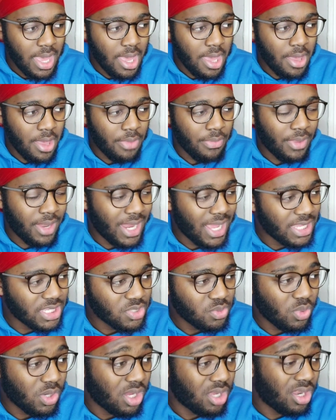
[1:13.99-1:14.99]
And the
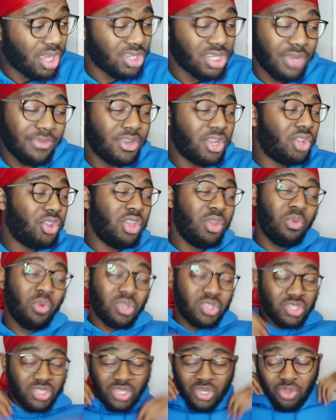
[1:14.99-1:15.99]
last one, I don't even know who it
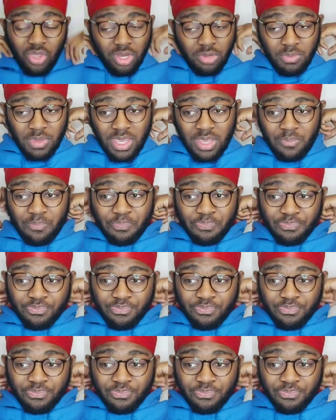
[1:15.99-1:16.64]
was, just annoyed me.